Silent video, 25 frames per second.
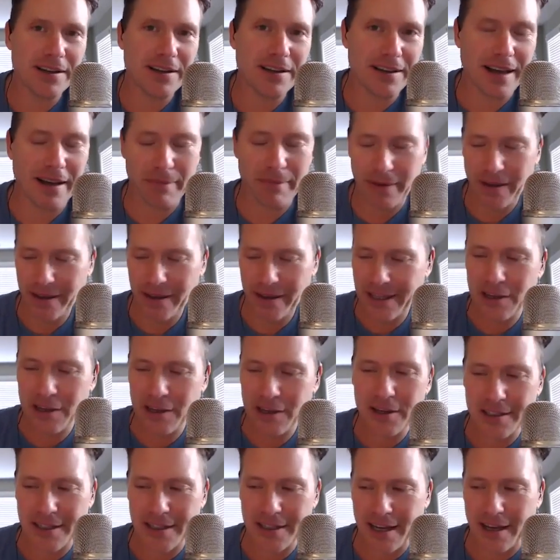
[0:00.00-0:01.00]
I think you
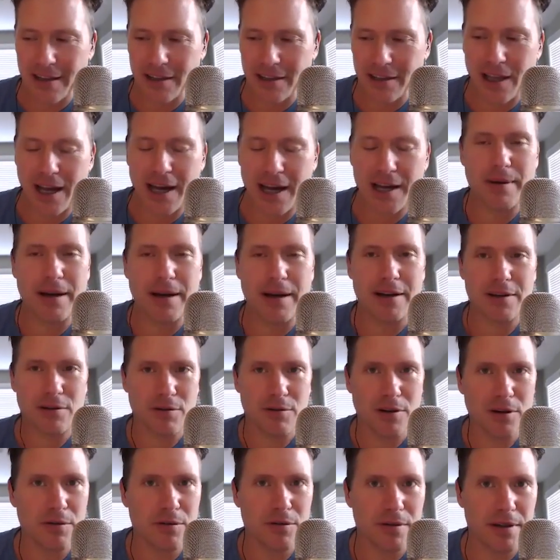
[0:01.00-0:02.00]
can tell a lot about
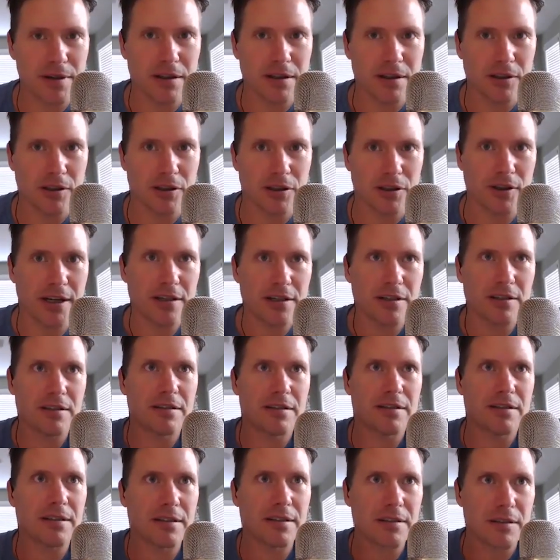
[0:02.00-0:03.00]
your own
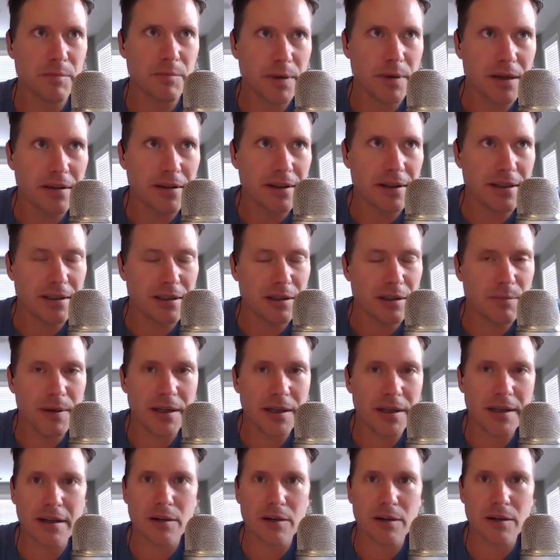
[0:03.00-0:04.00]
illustration sensibilities
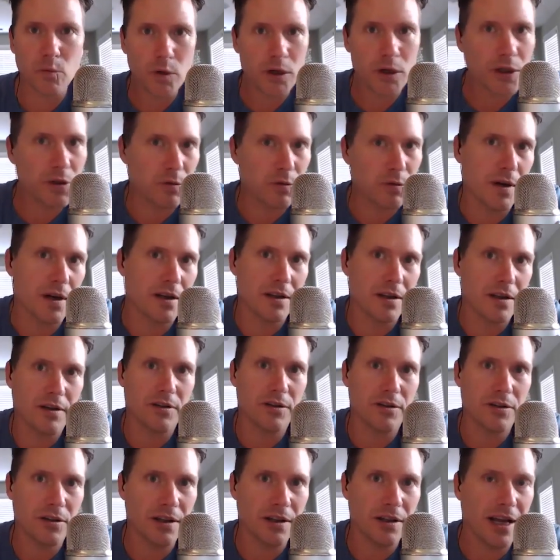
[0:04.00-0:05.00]
depending on which one of
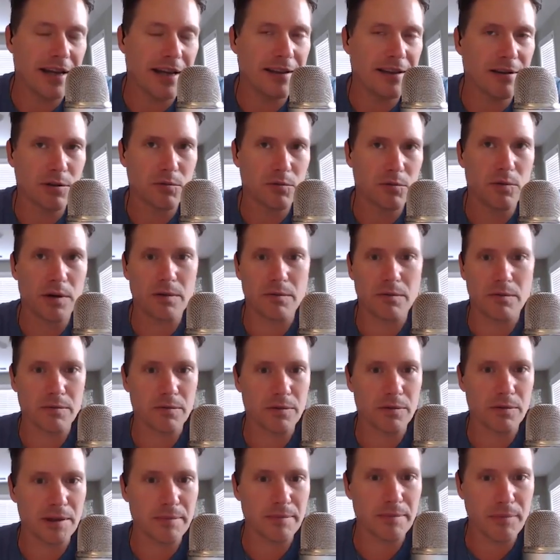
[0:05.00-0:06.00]
those you like. There was one with
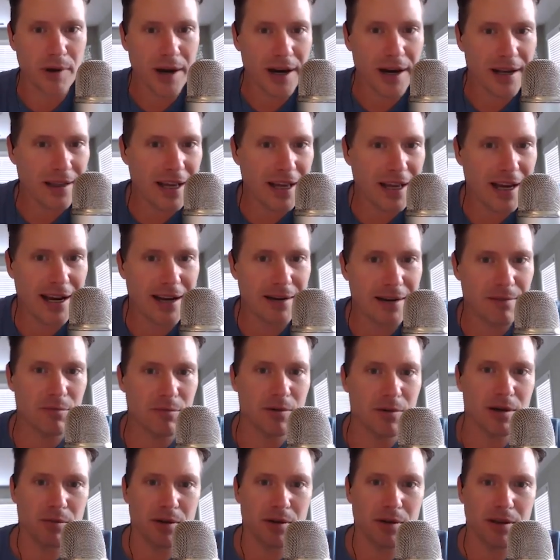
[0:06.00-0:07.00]
really bright light and
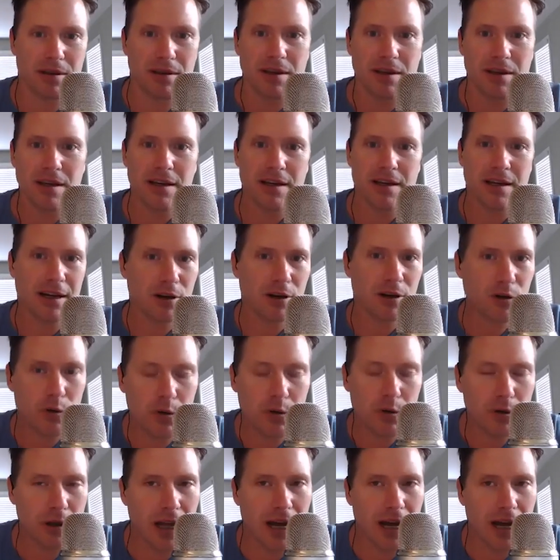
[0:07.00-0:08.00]
one with kind of
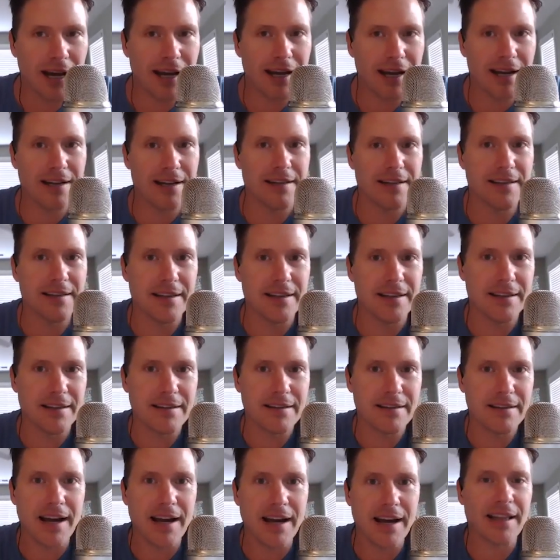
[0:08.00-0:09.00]
cool light. And
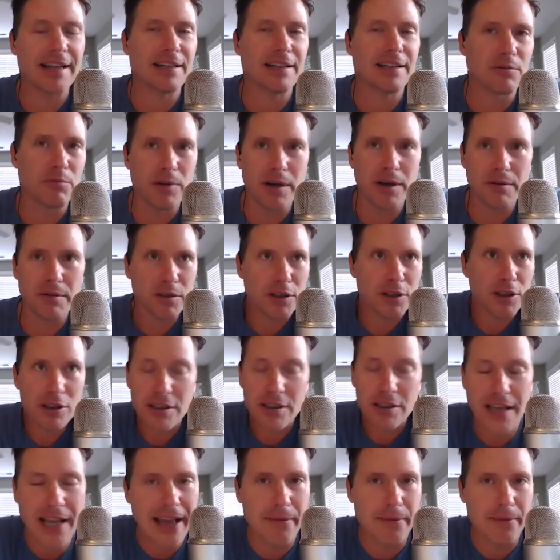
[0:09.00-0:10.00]
then I liked the one with
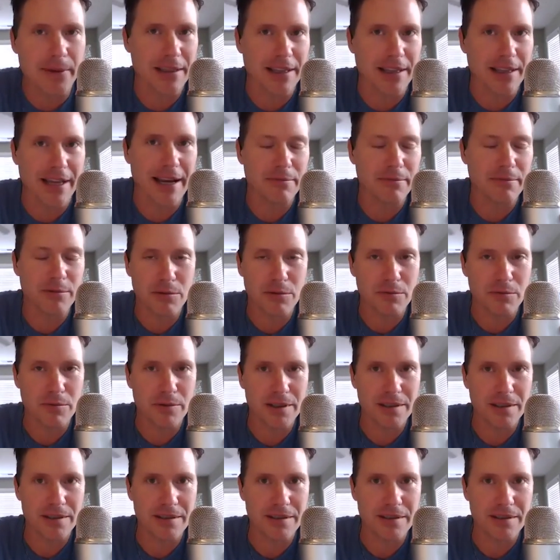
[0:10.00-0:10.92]
just the ambient light, which was